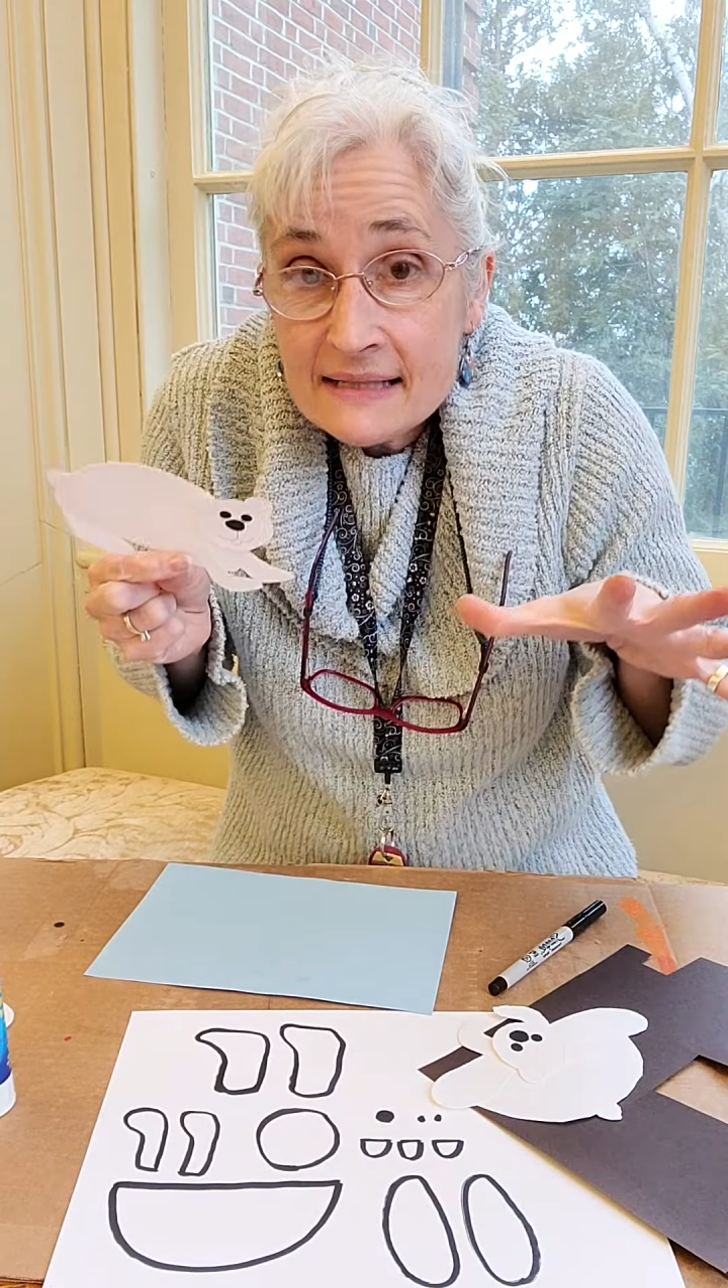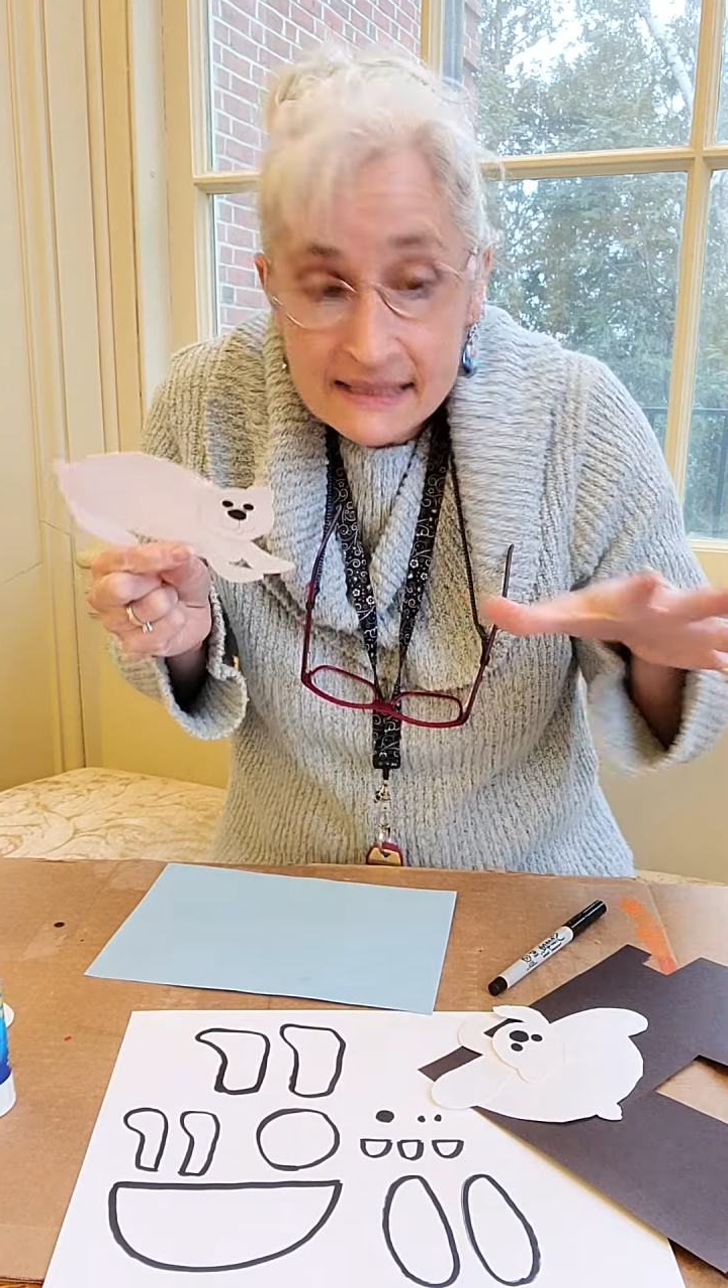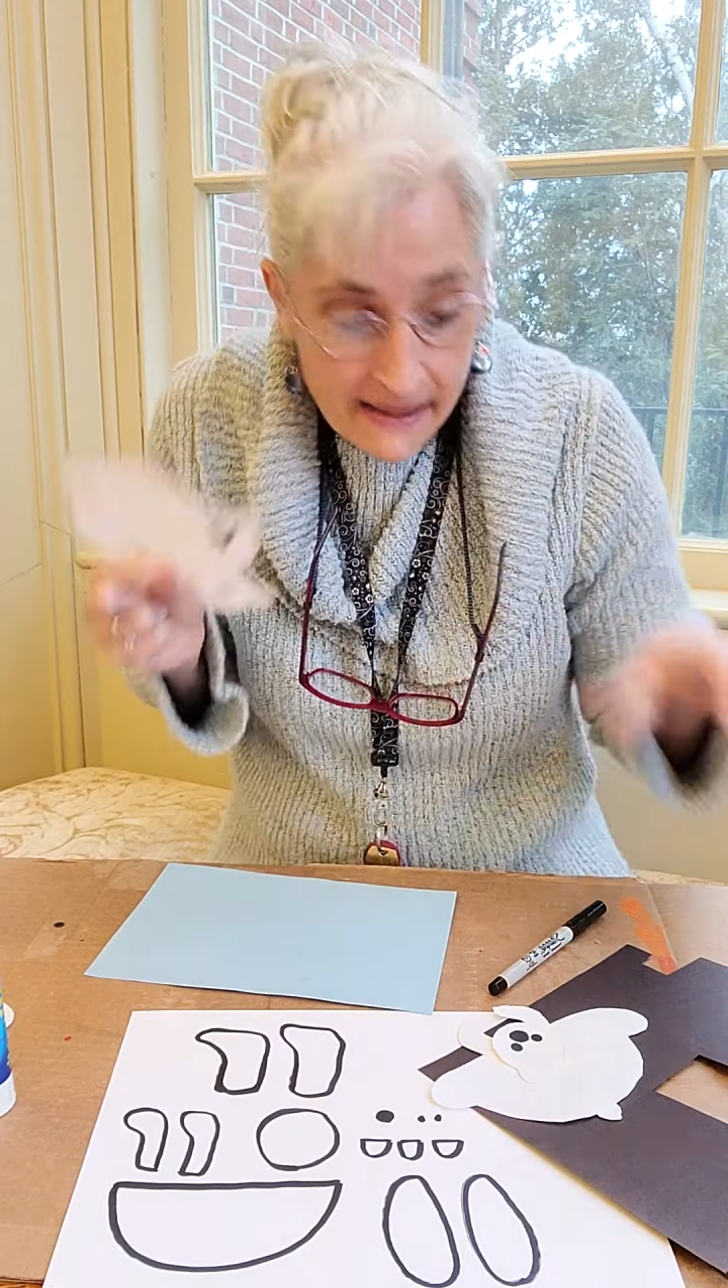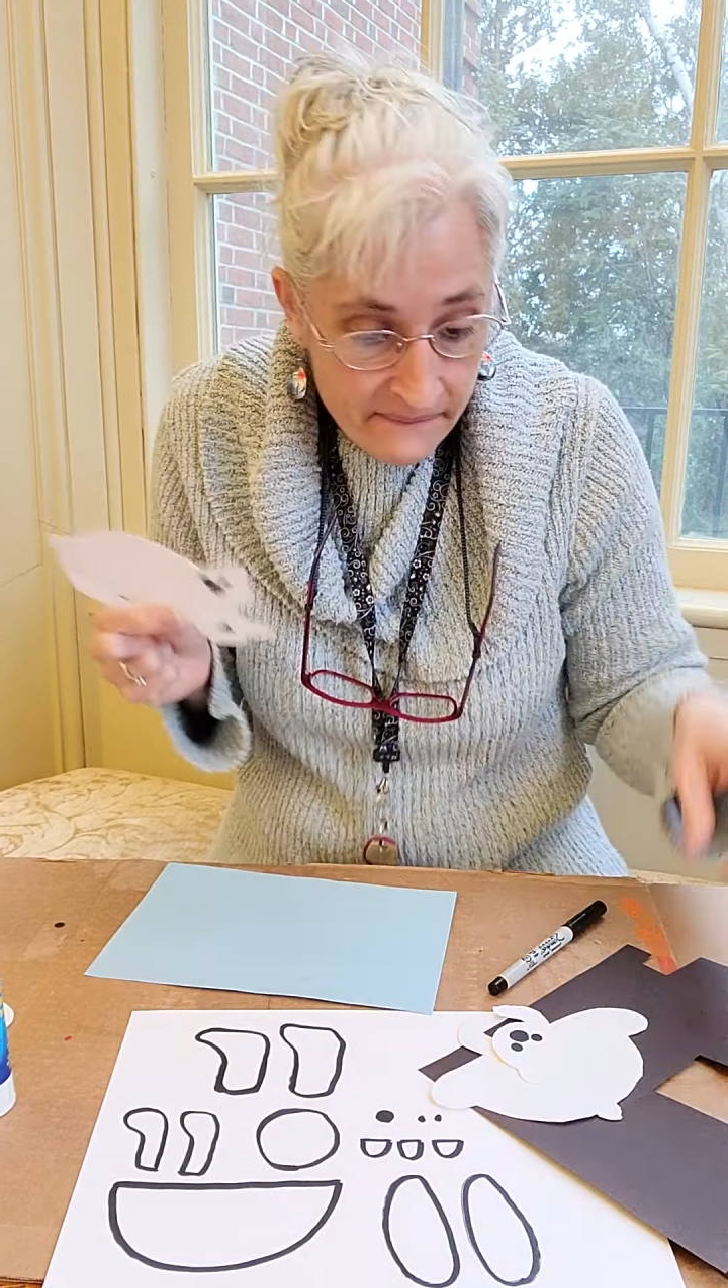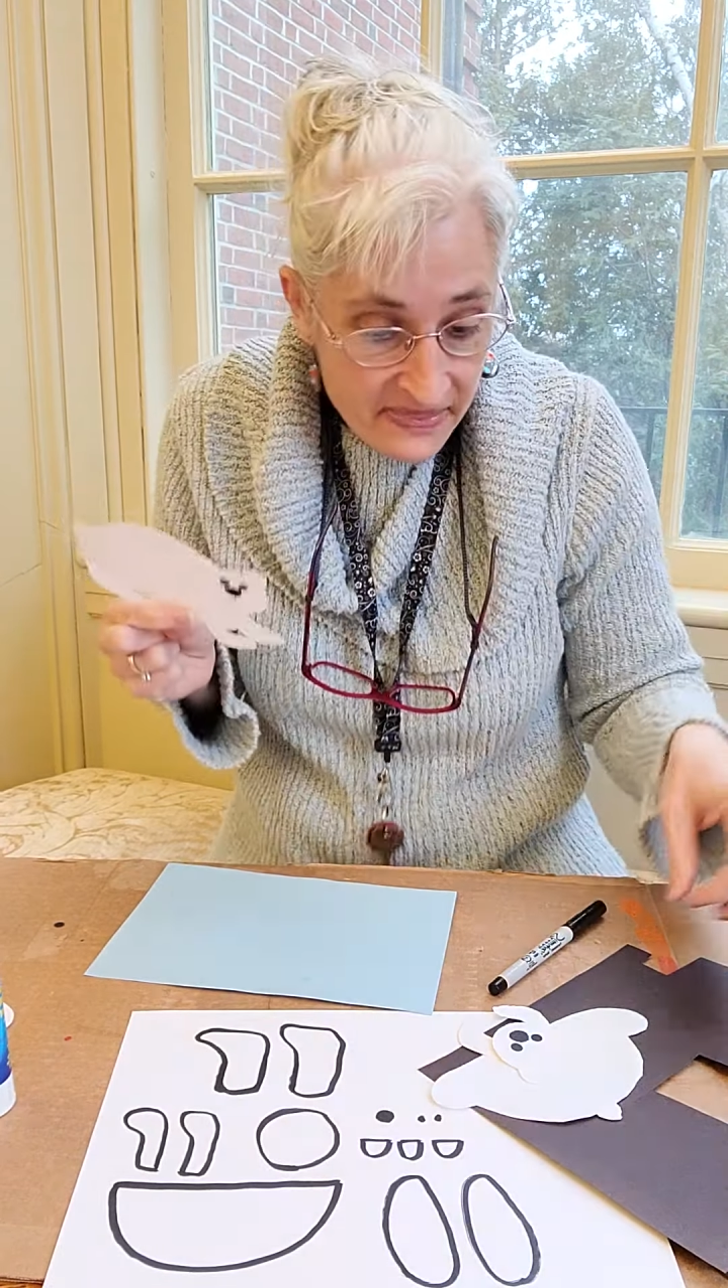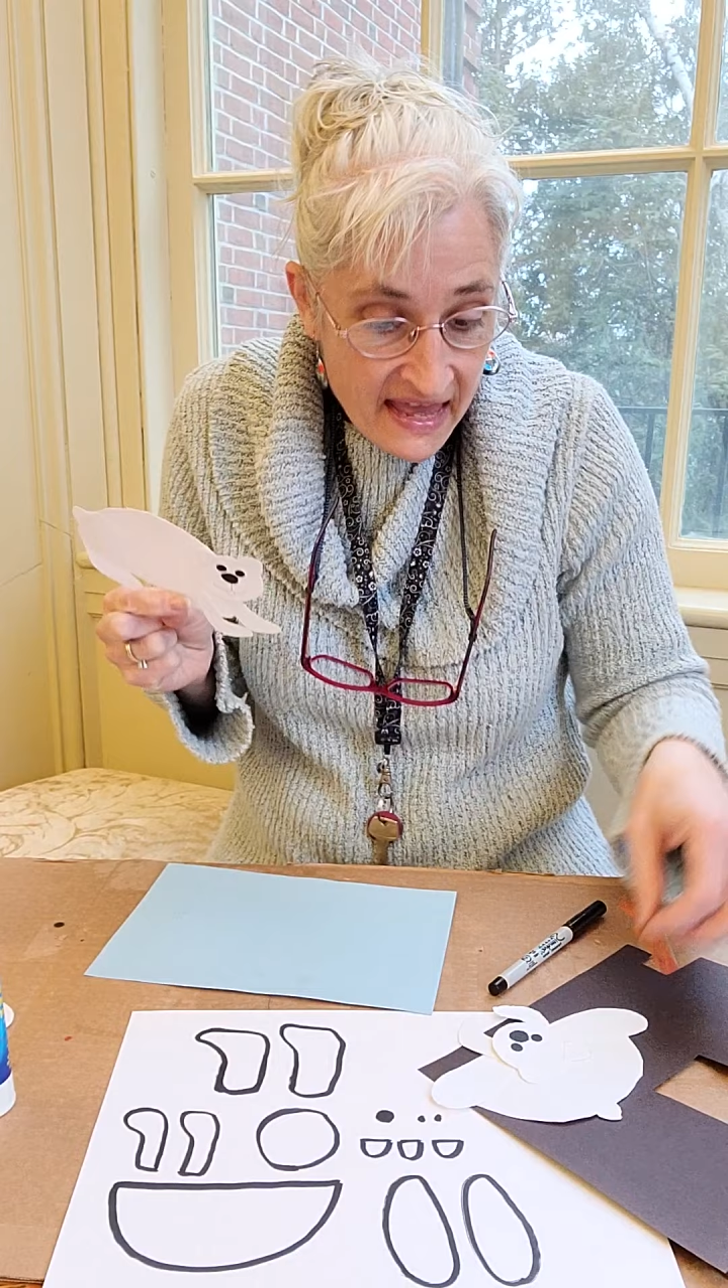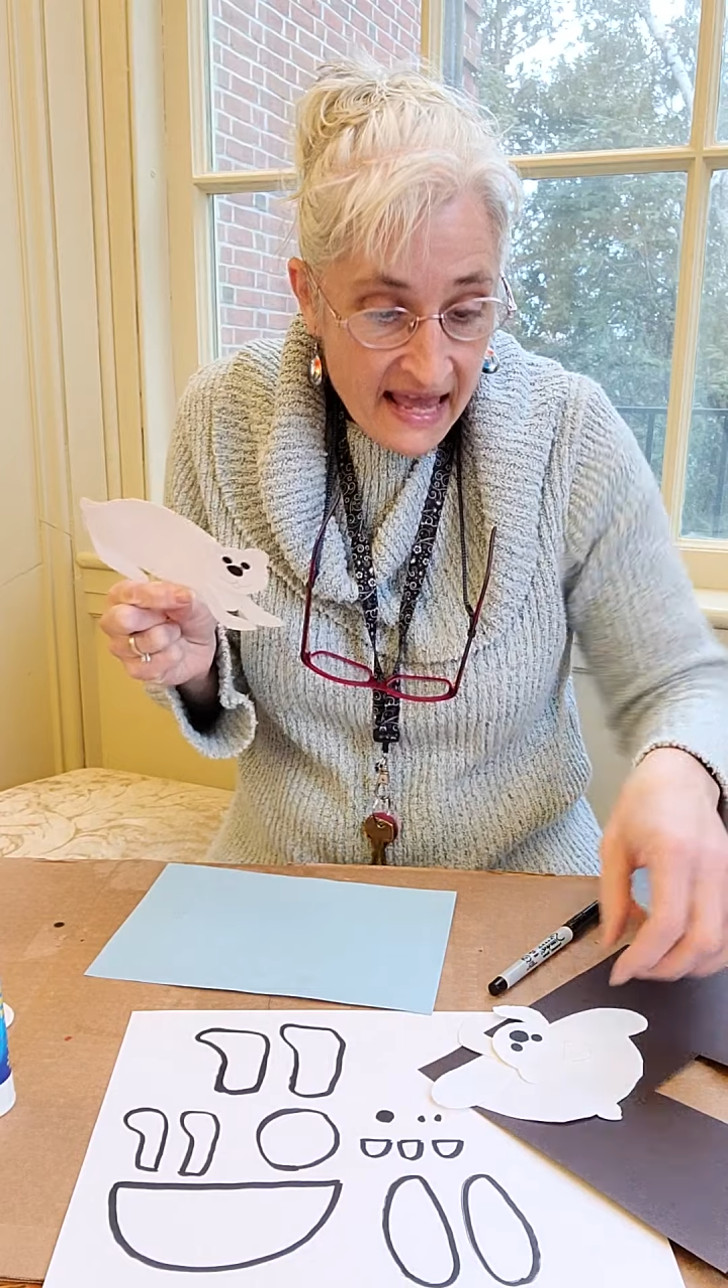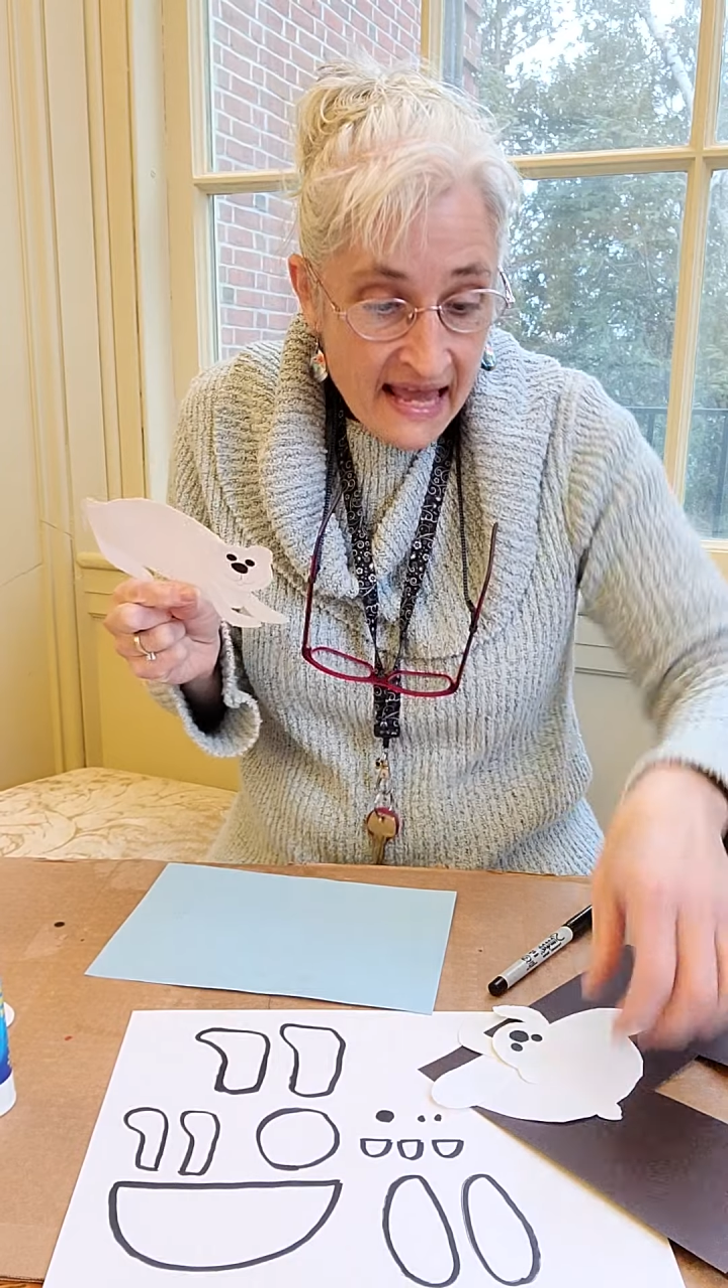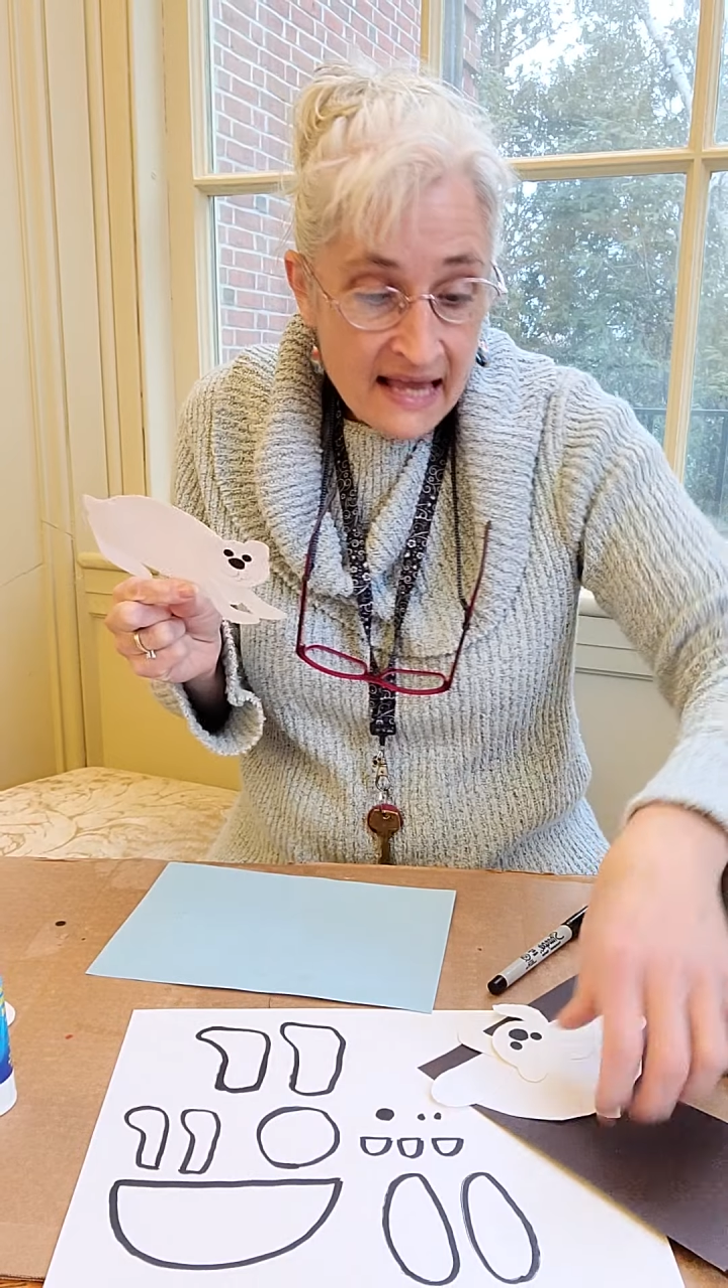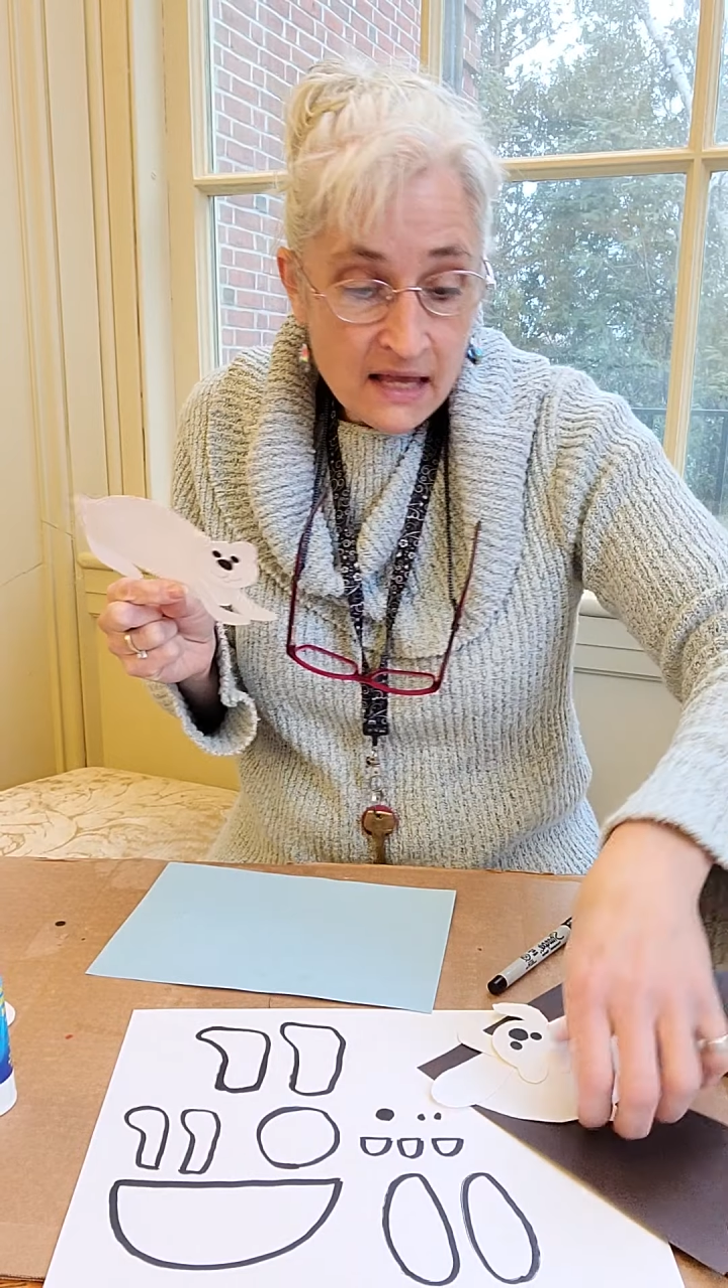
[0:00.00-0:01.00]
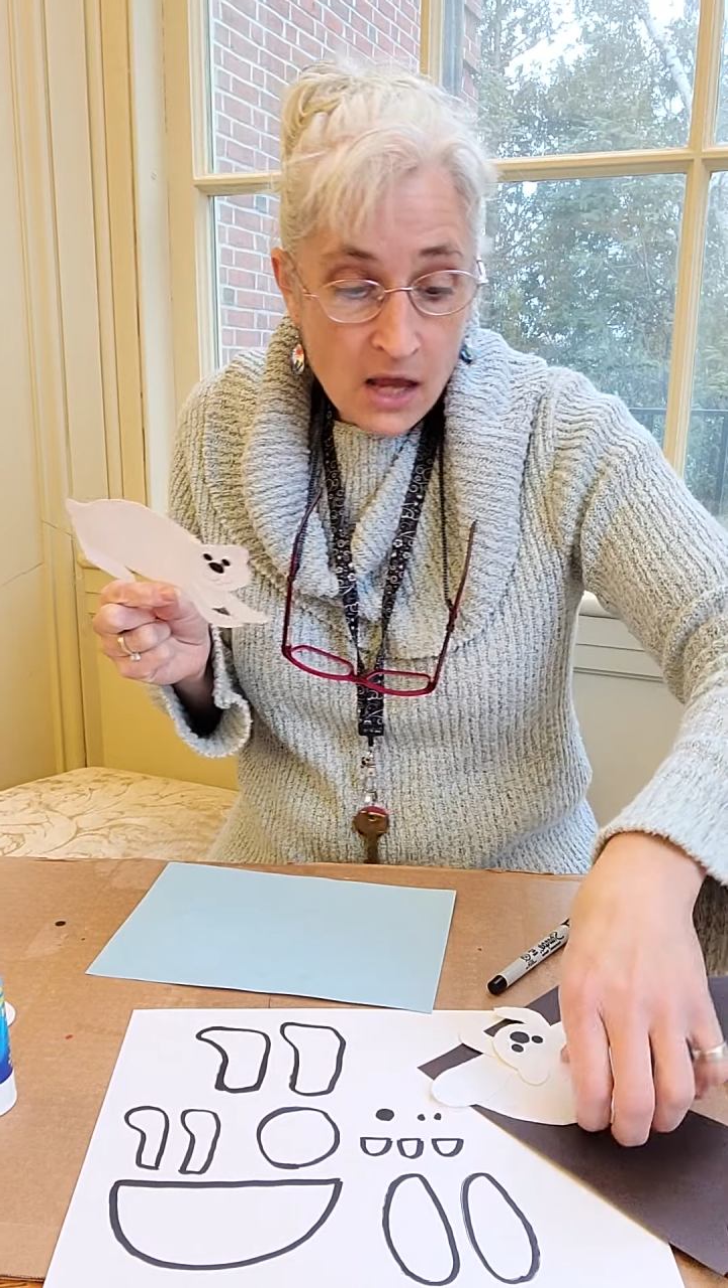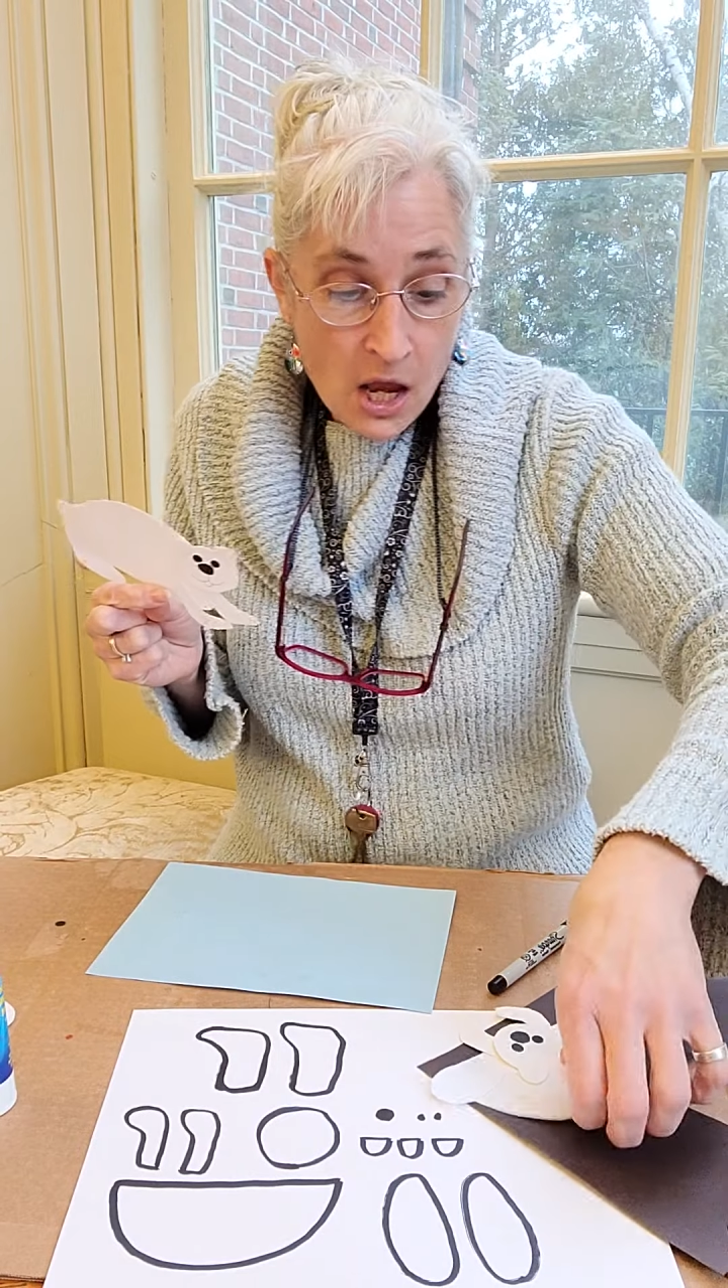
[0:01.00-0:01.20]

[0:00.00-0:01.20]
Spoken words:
something,